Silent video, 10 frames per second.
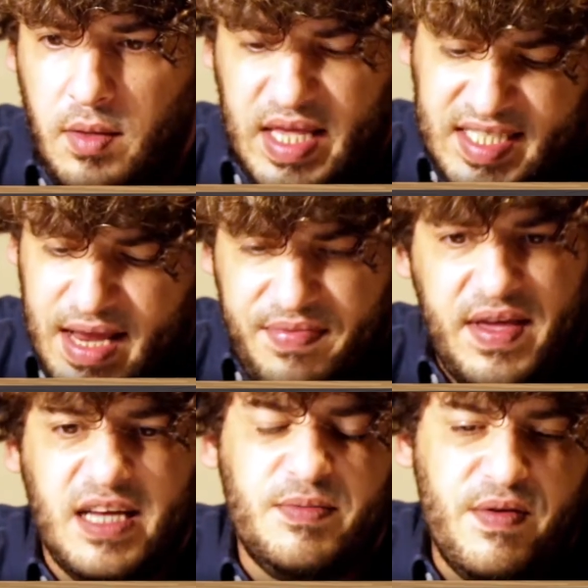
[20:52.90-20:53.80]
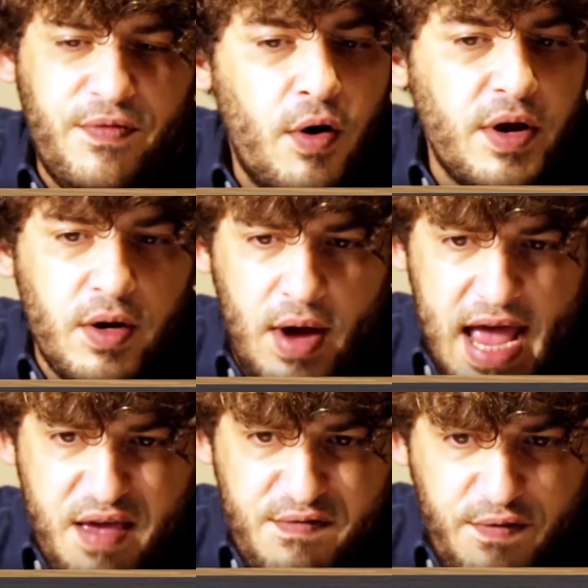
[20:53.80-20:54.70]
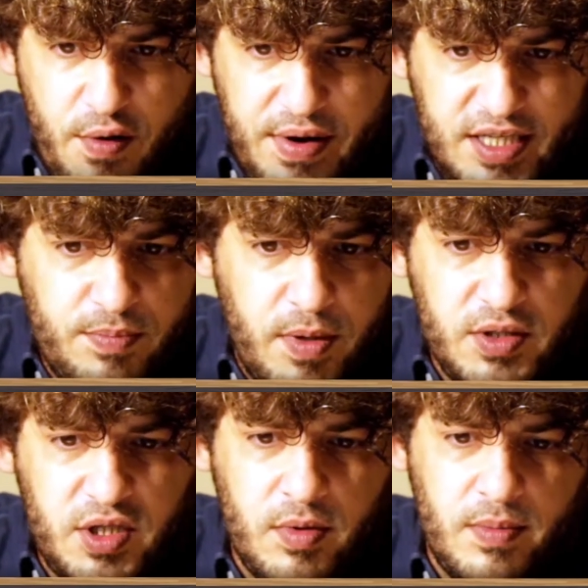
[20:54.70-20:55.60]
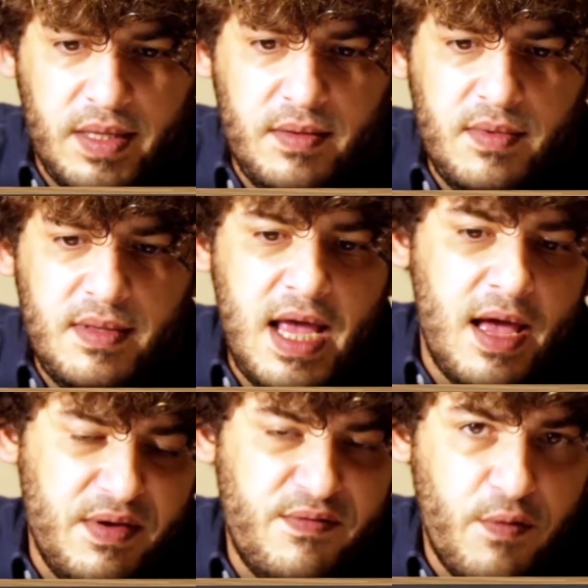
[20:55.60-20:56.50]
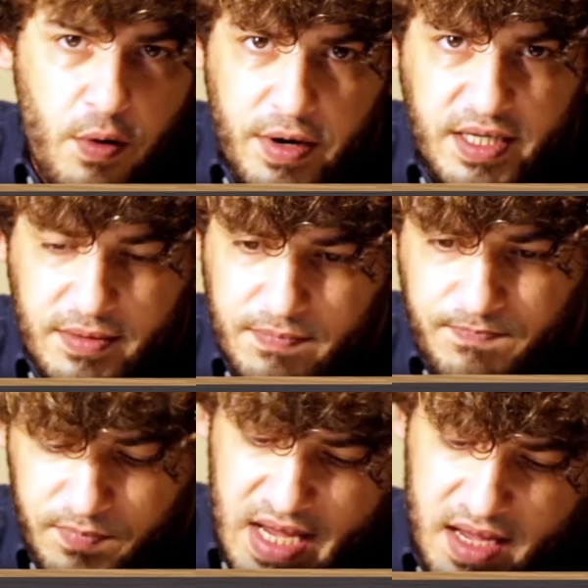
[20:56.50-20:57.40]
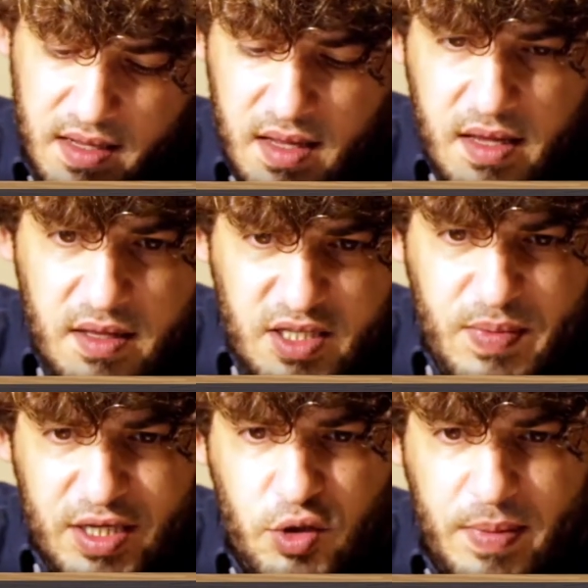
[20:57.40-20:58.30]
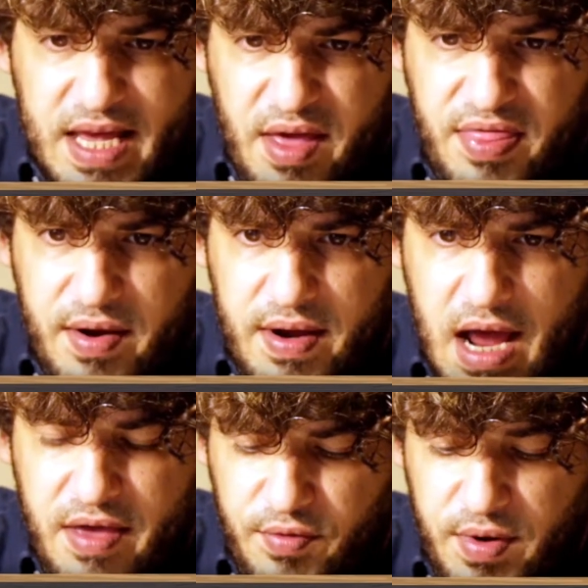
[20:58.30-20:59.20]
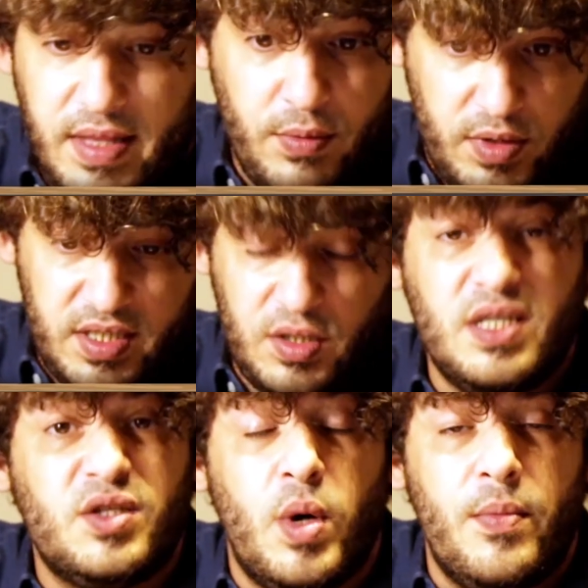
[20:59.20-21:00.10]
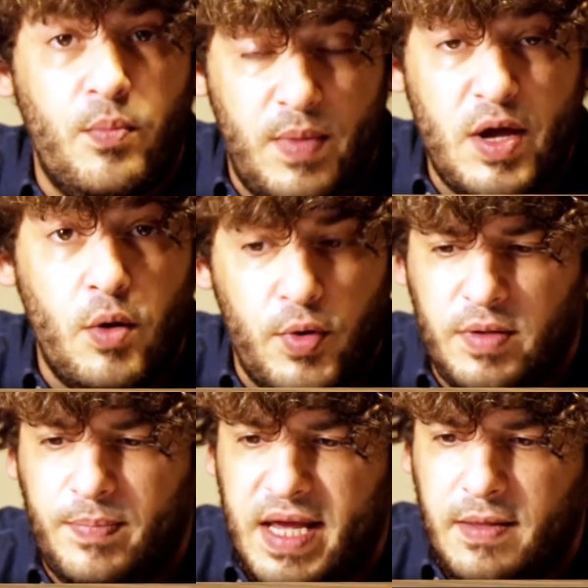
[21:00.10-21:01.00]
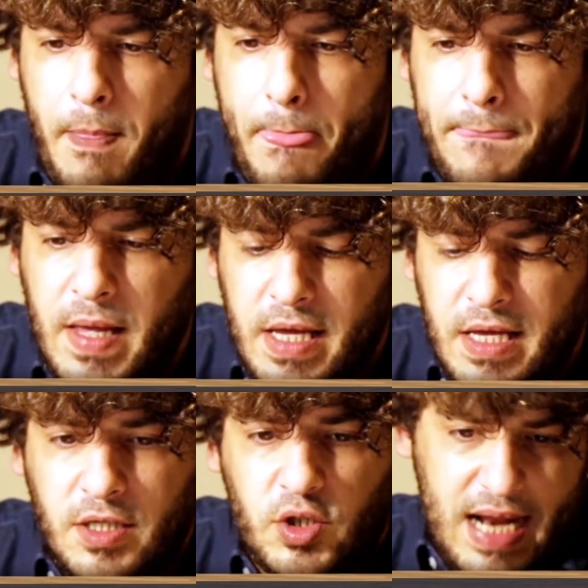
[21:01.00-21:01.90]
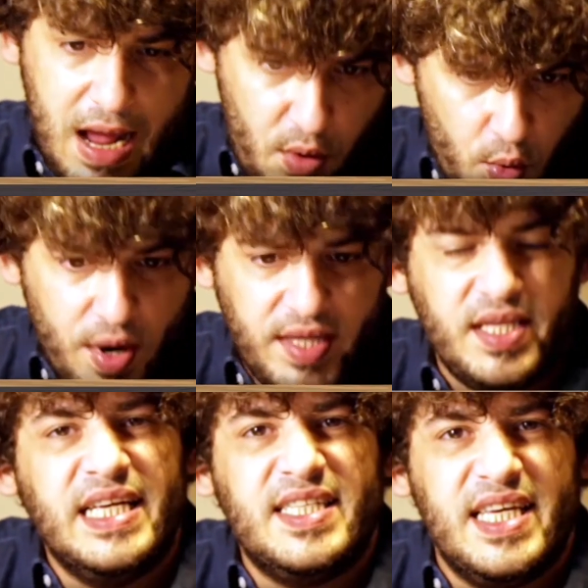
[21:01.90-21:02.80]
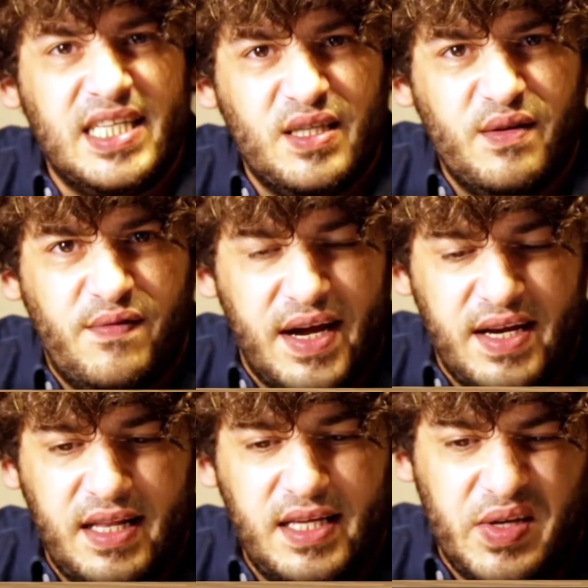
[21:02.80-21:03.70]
The same thing as before, you know, a4 is possible, but yeah, b4 is, yeah. It's better to play a3. This is what my opponent played. So now I went e6, finally,